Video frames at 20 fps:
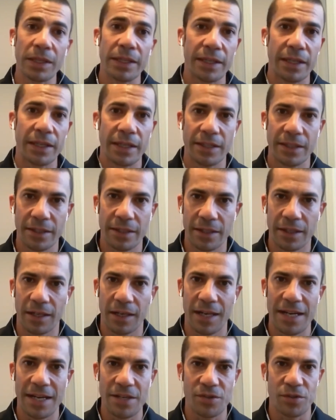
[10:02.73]
get in the
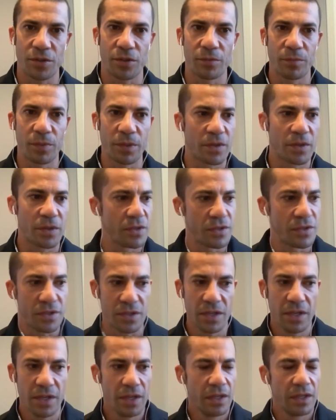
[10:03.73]
classroom, because
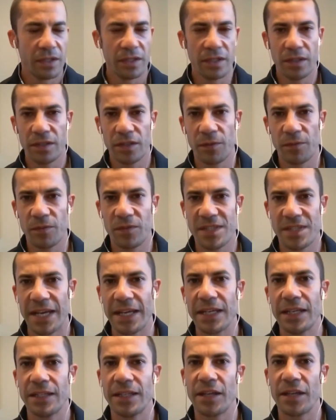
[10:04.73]
you're
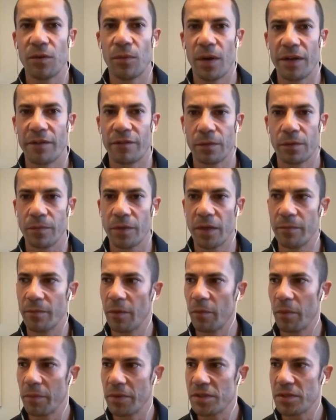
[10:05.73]
taking that away from them. And
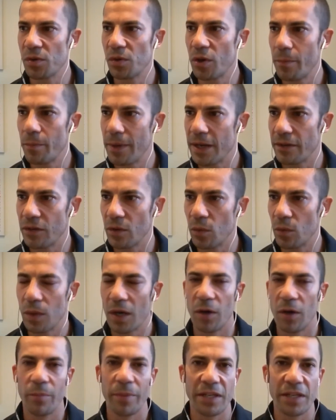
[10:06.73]
when we talk about the
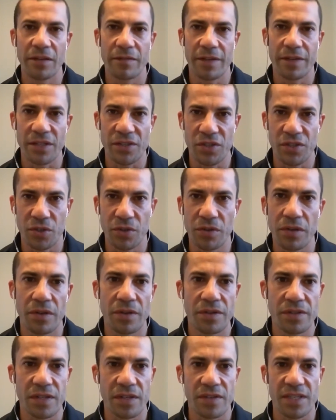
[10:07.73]
well-being of our
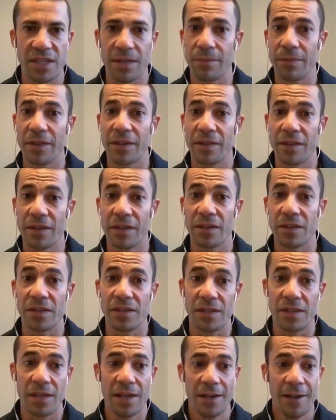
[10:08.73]
students and some of the
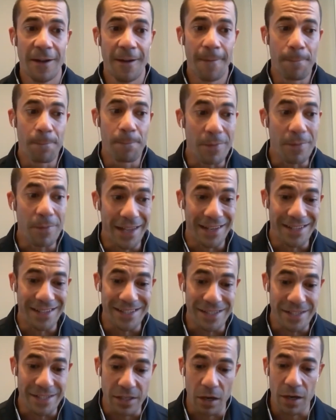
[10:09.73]
things that
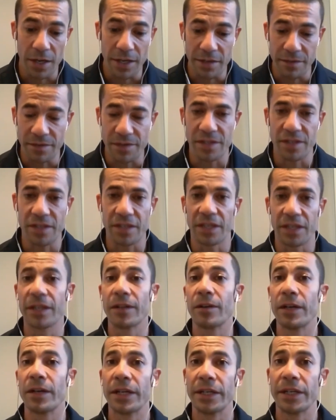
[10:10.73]
is kind of
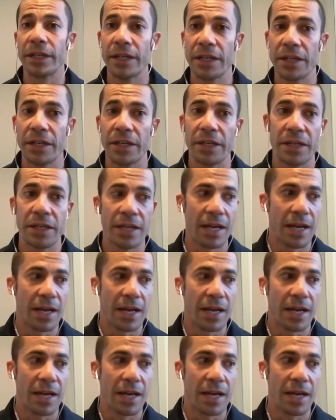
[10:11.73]
scary in